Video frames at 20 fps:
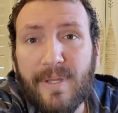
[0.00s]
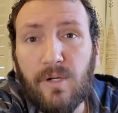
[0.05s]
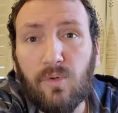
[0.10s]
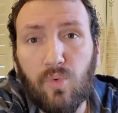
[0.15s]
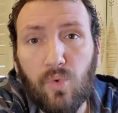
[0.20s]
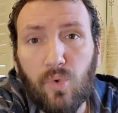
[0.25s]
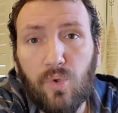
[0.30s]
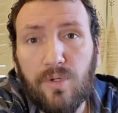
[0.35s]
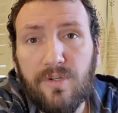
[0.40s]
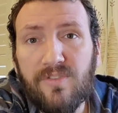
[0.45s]

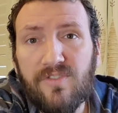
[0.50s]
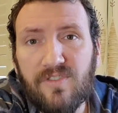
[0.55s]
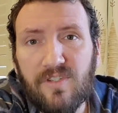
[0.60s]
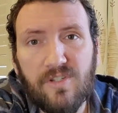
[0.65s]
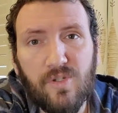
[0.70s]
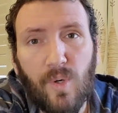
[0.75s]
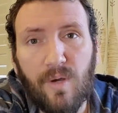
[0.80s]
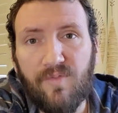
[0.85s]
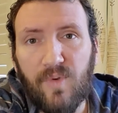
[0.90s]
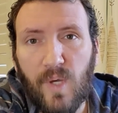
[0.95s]
rules.
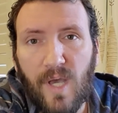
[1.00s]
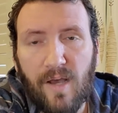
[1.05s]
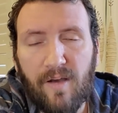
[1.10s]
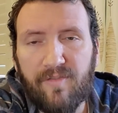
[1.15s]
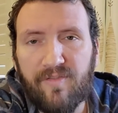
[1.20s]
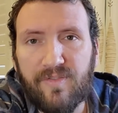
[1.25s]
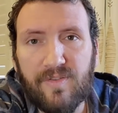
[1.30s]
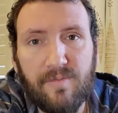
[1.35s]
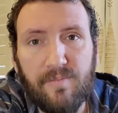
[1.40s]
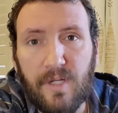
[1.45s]
So if you
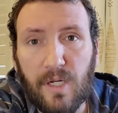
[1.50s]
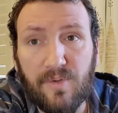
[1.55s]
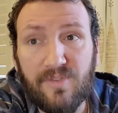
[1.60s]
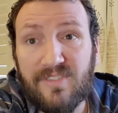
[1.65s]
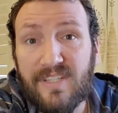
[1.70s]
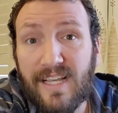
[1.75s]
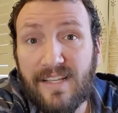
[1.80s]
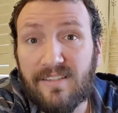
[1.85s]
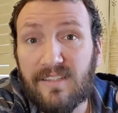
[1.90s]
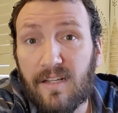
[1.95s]
have you know,
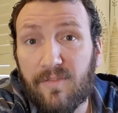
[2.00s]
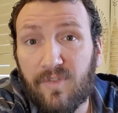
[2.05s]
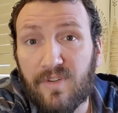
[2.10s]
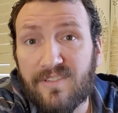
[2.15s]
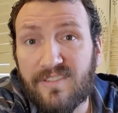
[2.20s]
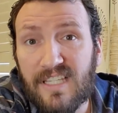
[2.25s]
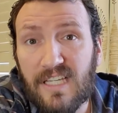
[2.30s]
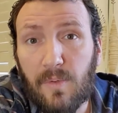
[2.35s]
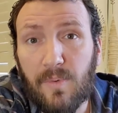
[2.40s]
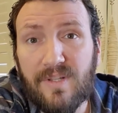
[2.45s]
six different
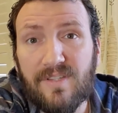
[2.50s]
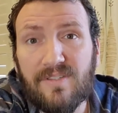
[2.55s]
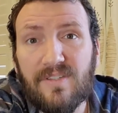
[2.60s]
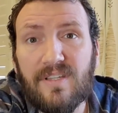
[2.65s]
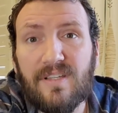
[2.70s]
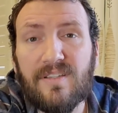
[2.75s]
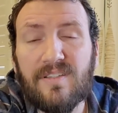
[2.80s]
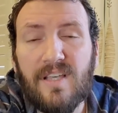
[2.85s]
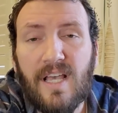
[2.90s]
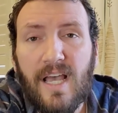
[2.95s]

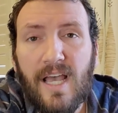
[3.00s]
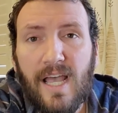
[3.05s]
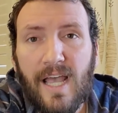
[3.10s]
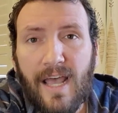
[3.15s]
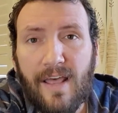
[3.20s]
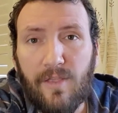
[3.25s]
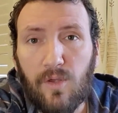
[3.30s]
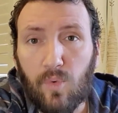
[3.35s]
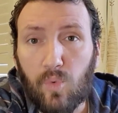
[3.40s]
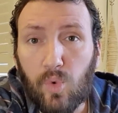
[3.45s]
sequences
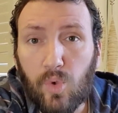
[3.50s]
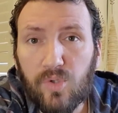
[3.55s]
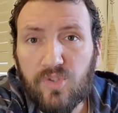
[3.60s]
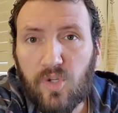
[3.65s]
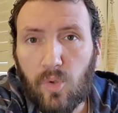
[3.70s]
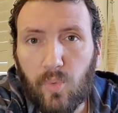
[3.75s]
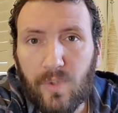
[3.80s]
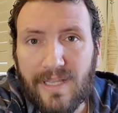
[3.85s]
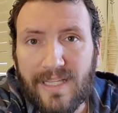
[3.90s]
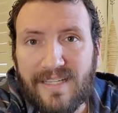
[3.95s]
and the rules
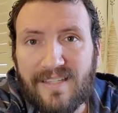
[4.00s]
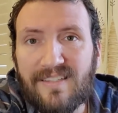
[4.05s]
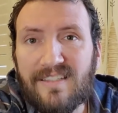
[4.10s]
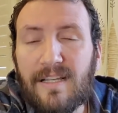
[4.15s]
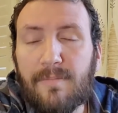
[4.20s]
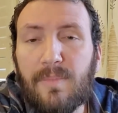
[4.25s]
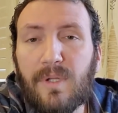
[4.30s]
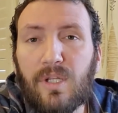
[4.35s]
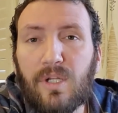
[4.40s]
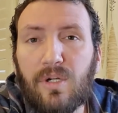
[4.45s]
are really
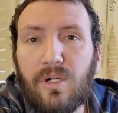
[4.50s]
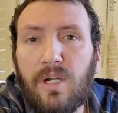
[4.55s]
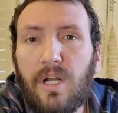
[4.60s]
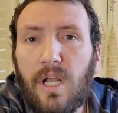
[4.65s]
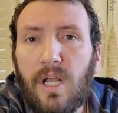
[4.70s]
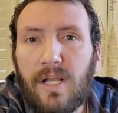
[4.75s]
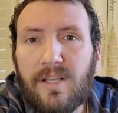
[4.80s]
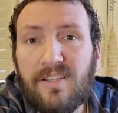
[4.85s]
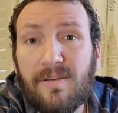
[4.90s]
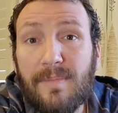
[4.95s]
similar,
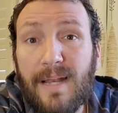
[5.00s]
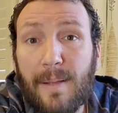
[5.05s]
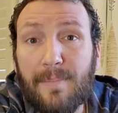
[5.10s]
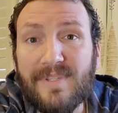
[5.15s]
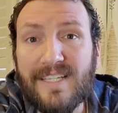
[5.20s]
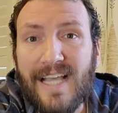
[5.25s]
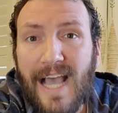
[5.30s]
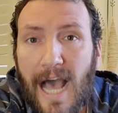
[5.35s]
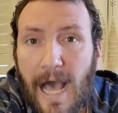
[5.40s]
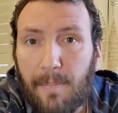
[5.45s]
sometimes
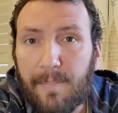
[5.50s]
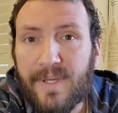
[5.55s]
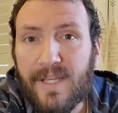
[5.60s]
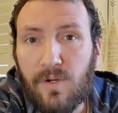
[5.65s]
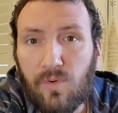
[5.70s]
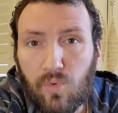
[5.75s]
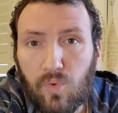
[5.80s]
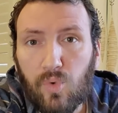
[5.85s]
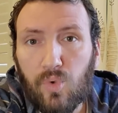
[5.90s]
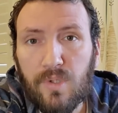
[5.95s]

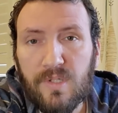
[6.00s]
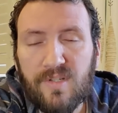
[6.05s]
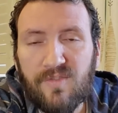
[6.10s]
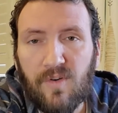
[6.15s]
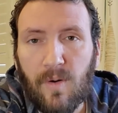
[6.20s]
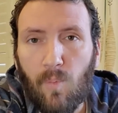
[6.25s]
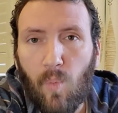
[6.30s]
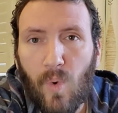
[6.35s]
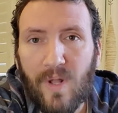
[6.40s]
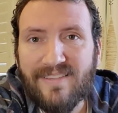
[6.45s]
copying rules
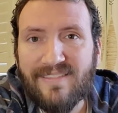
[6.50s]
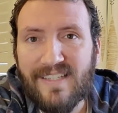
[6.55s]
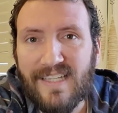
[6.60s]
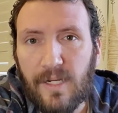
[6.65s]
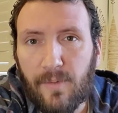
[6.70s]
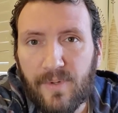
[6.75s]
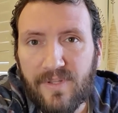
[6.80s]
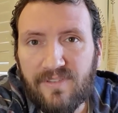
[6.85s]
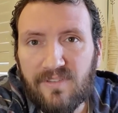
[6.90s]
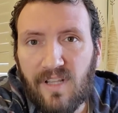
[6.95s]
from one
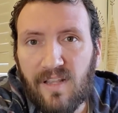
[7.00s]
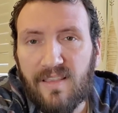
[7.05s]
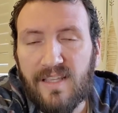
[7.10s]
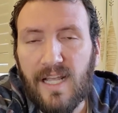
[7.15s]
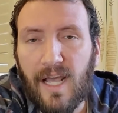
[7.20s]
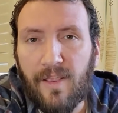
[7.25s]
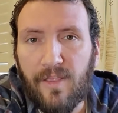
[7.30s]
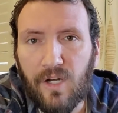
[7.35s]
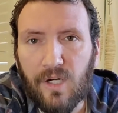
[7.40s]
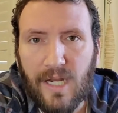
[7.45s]
sequence to the
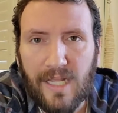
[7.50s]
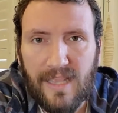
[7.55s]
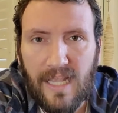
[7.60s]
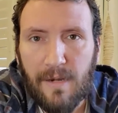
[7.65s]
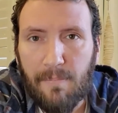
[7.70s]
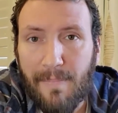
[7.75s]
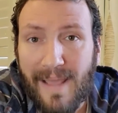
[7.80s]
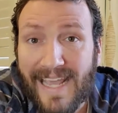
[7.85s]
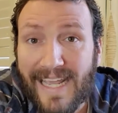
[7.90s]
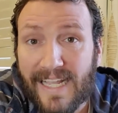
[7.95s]
other and
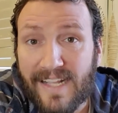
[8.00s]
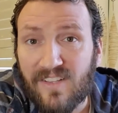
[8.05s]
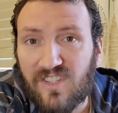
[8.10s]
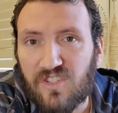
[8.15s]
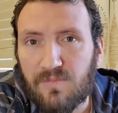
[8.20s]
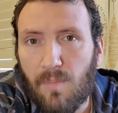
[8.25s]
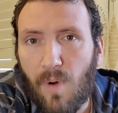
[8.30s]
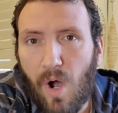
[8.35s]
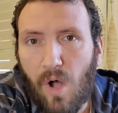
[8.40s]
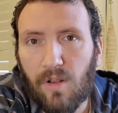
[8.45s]
then making
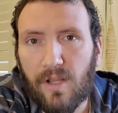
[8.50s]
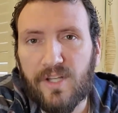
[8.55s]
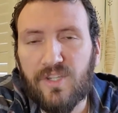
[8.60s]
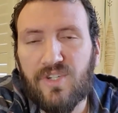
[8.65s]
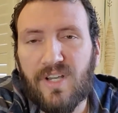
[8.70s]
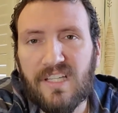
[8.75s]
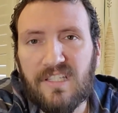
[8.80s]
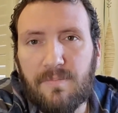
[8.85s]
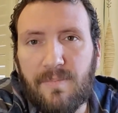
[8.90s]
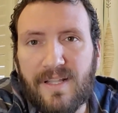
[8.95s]
small
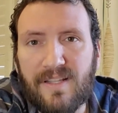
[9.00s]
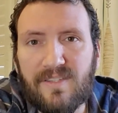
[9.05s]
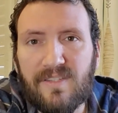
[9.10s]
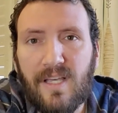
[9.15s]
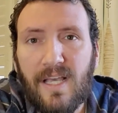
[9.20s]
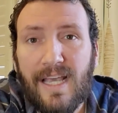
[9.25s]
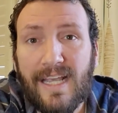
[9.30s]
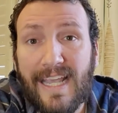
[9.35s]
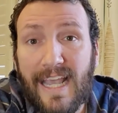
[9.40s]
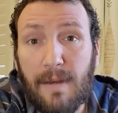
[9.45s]
adjustments
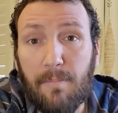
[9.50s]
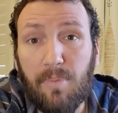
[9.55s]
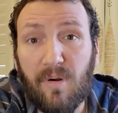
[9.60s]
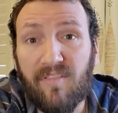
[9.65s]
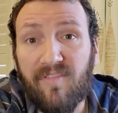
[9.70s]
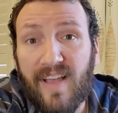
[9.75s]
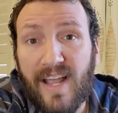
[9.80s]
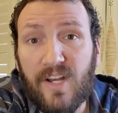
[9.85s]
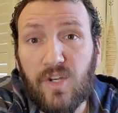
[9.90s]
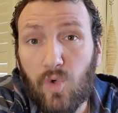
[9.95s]
can
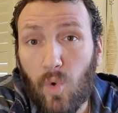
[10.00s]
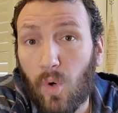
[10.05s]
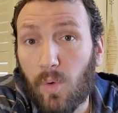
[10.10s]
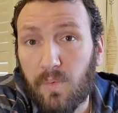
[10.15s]
prevent or